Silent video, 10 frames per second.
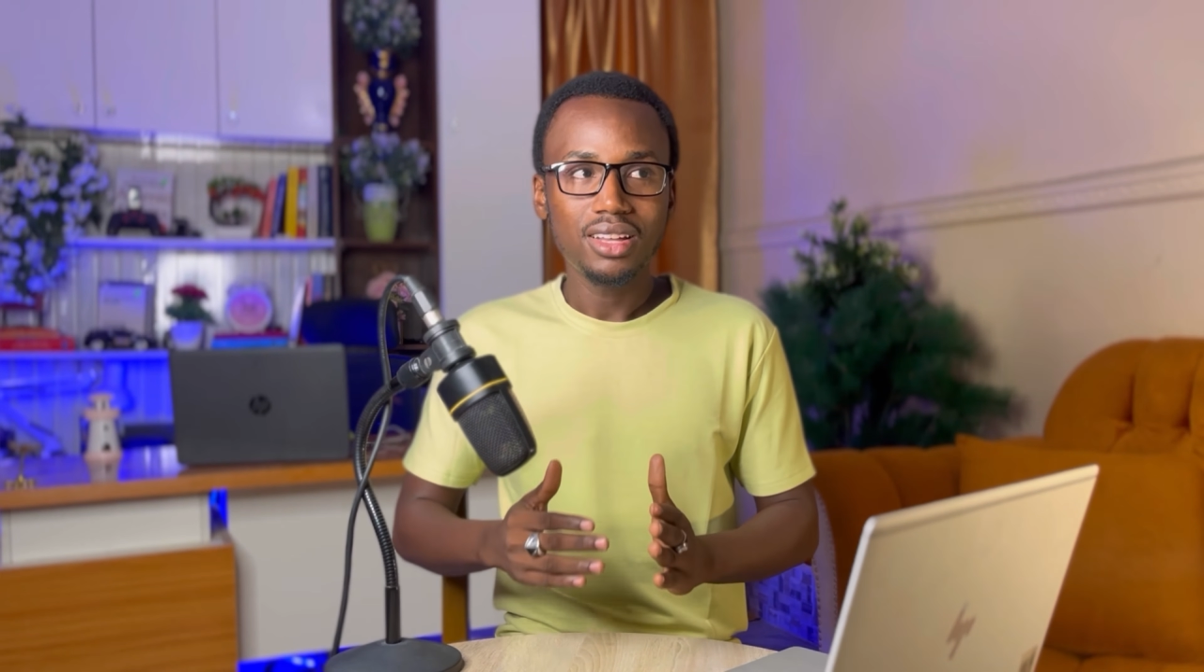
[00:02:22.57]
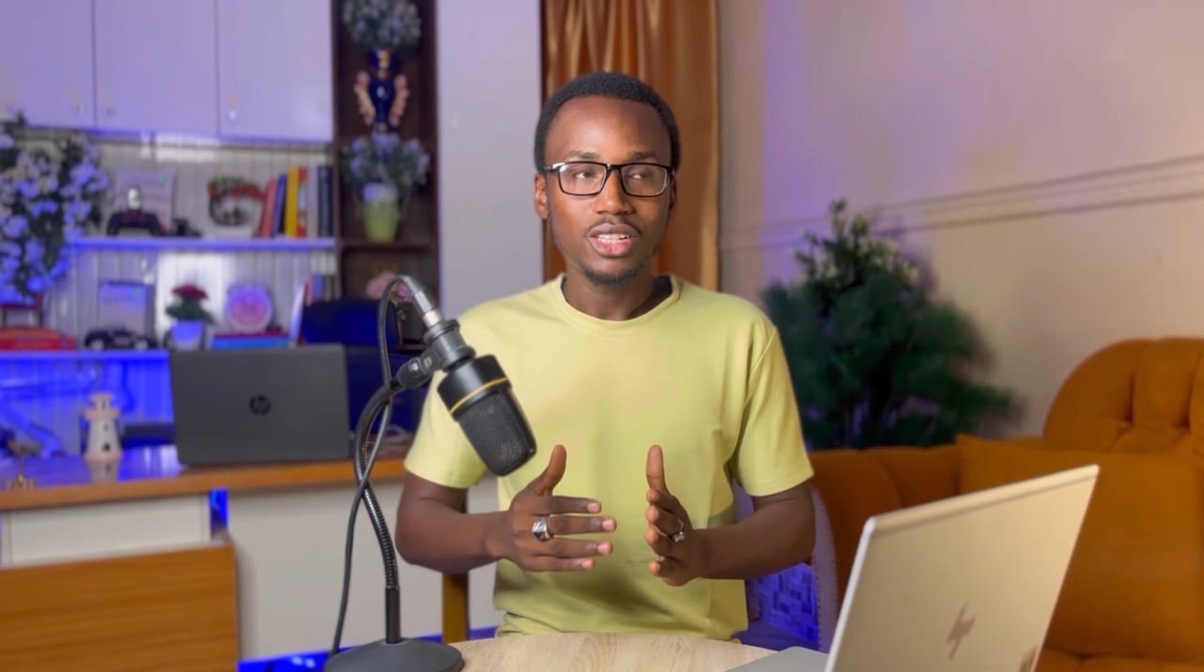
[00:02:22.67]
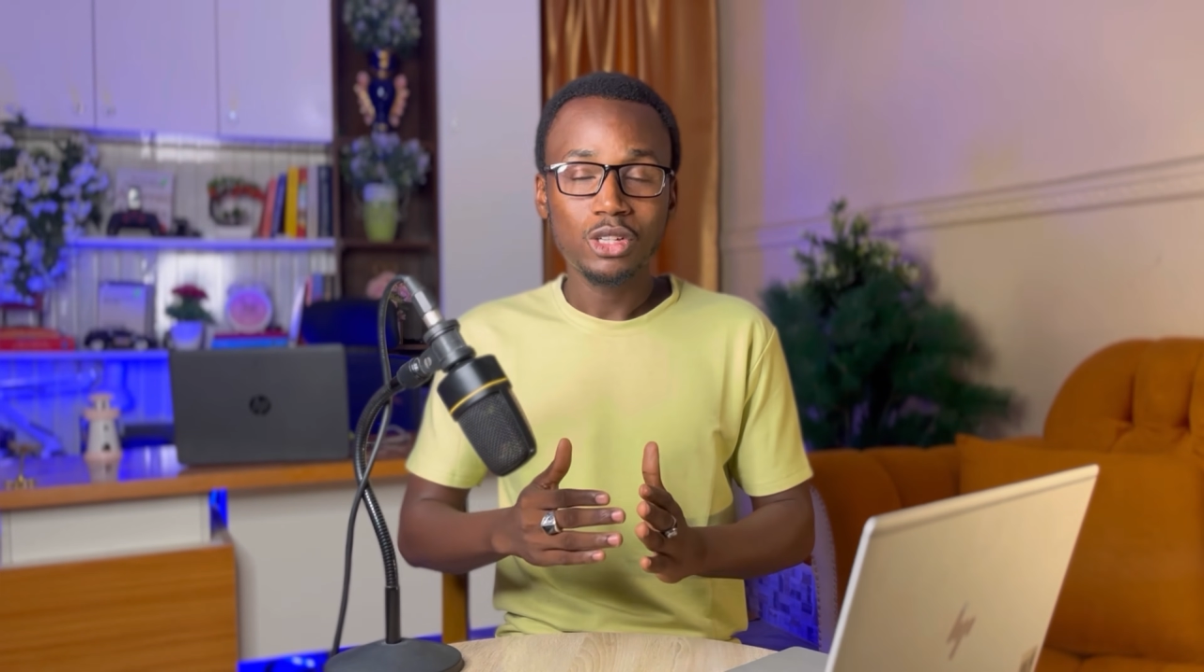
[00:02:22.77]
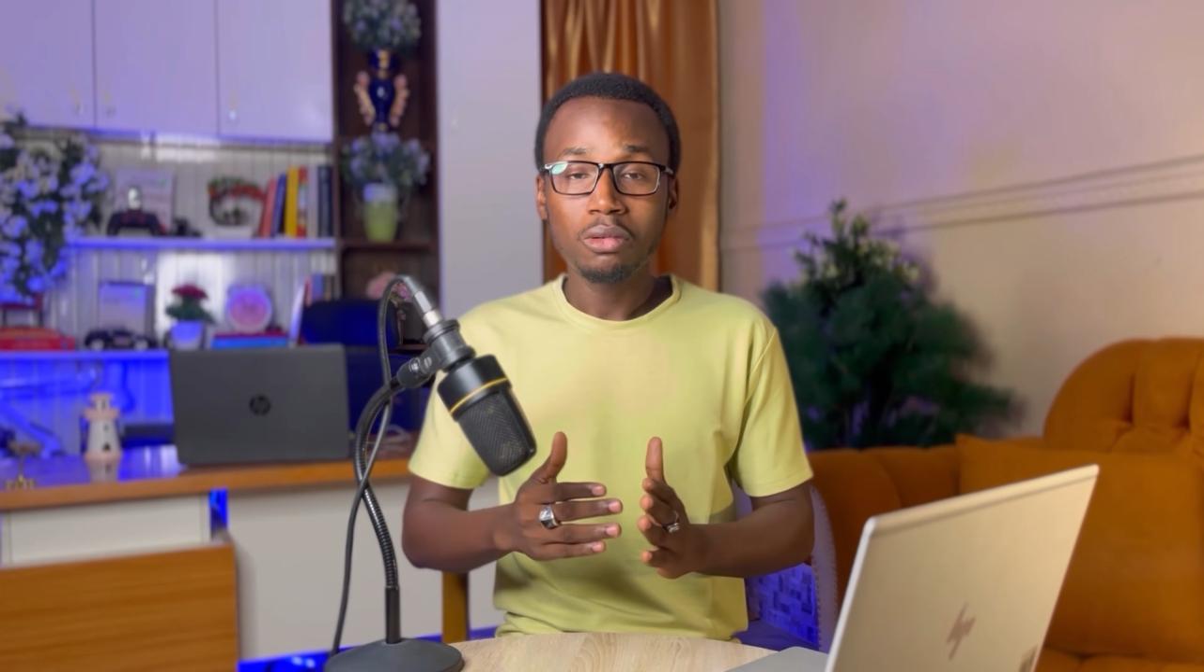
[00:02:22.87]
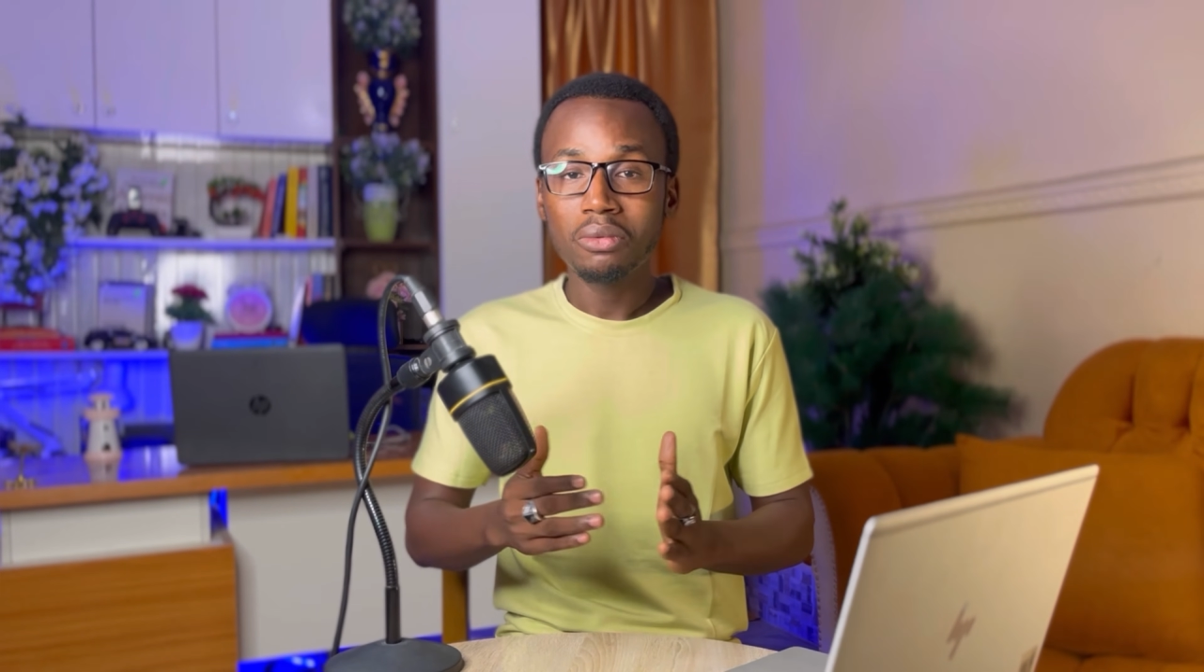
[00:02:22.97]

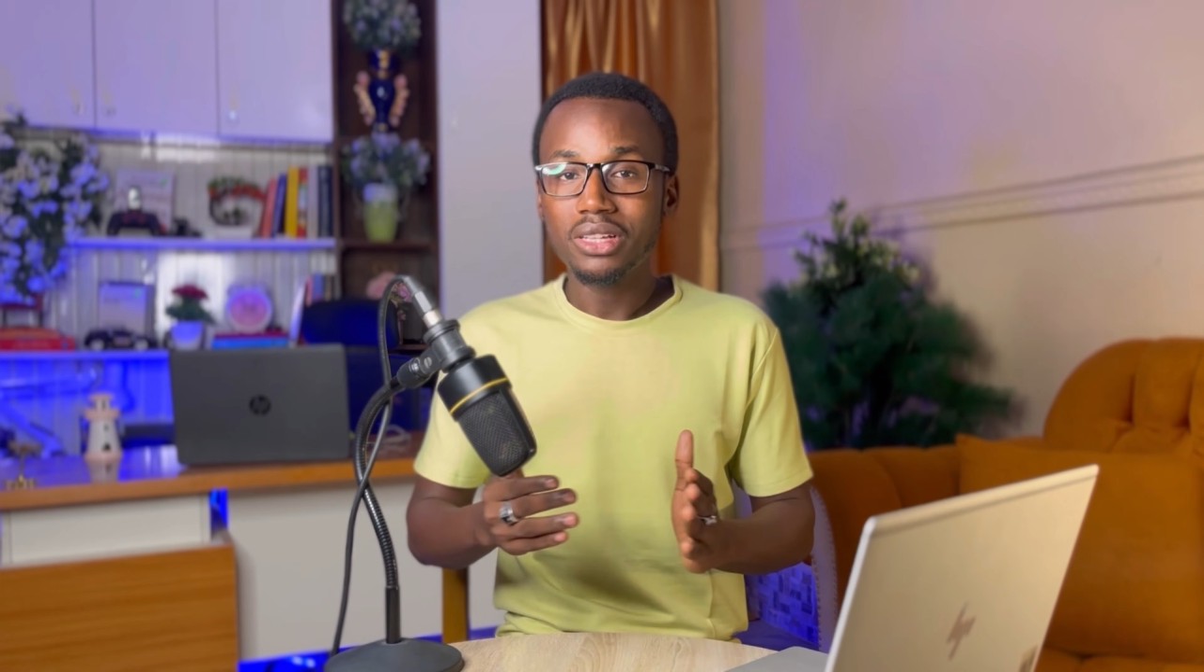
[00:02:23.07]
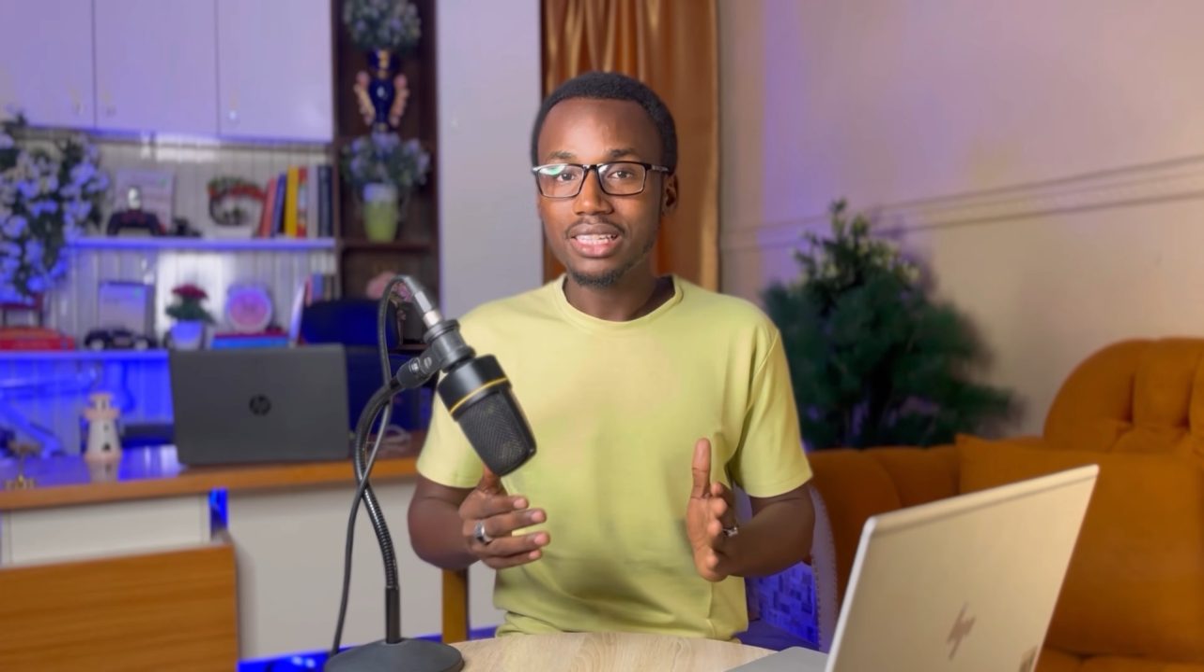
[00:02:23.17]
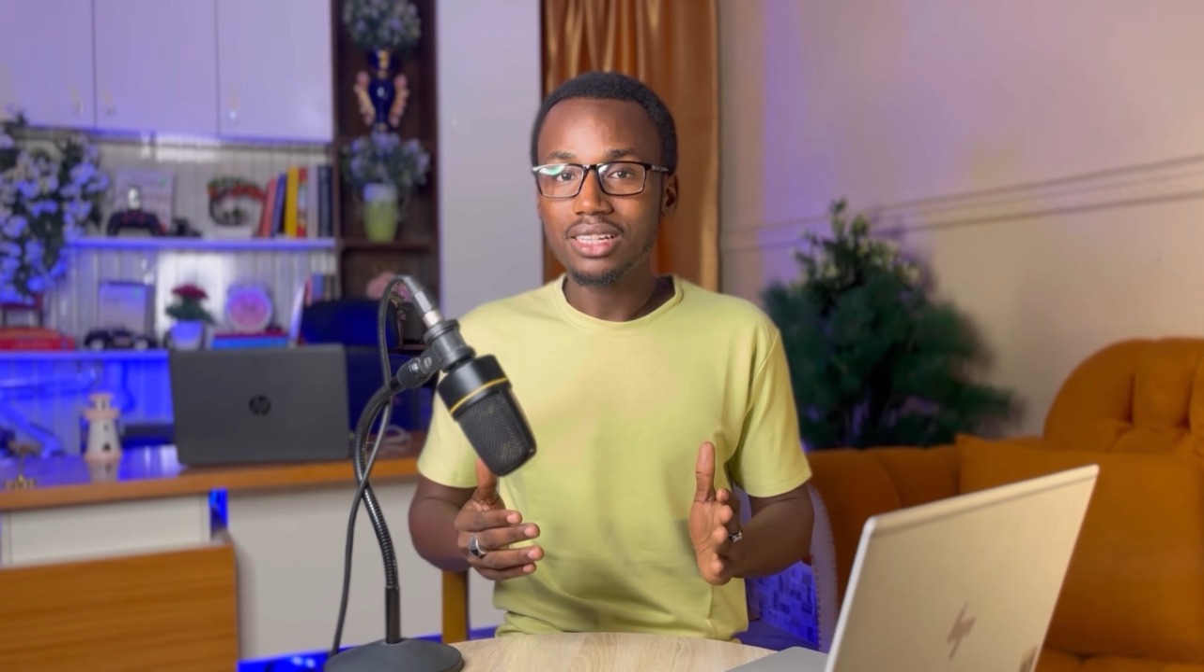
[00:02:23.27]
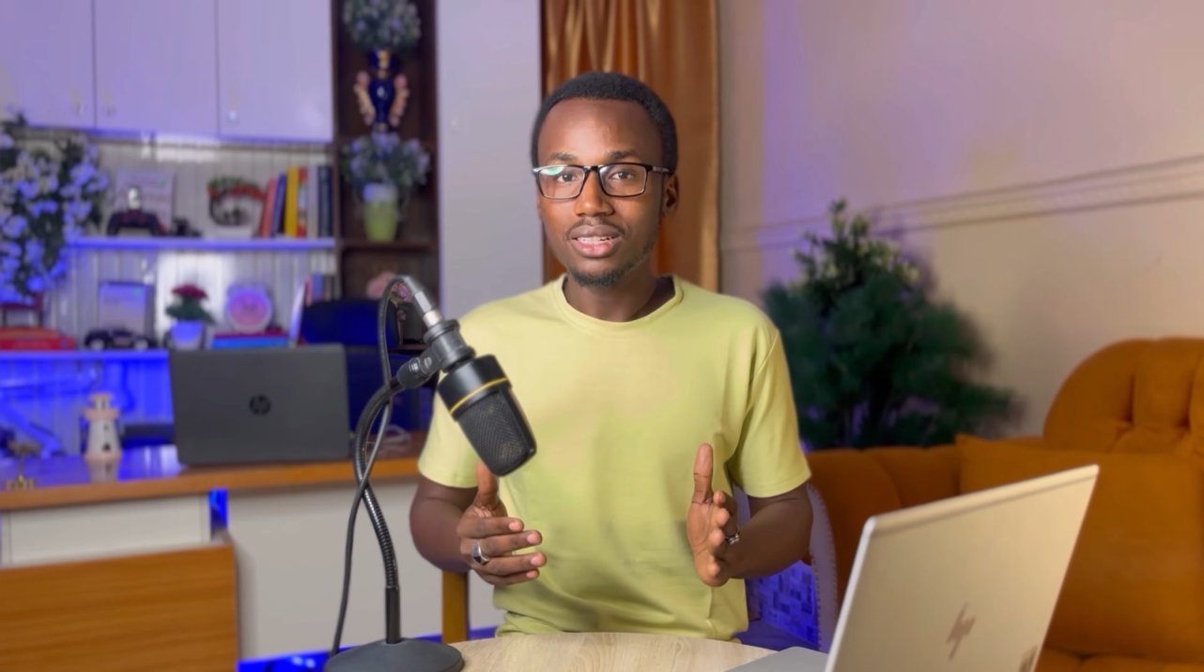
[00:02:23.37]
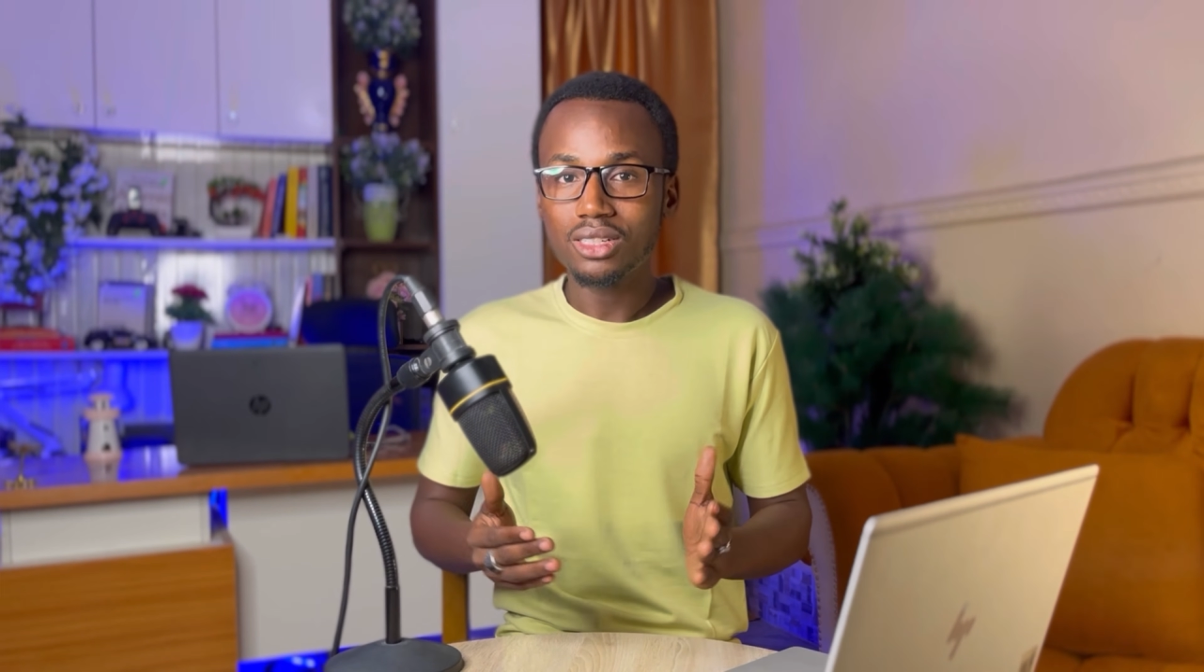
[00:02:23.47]
Some of the skills,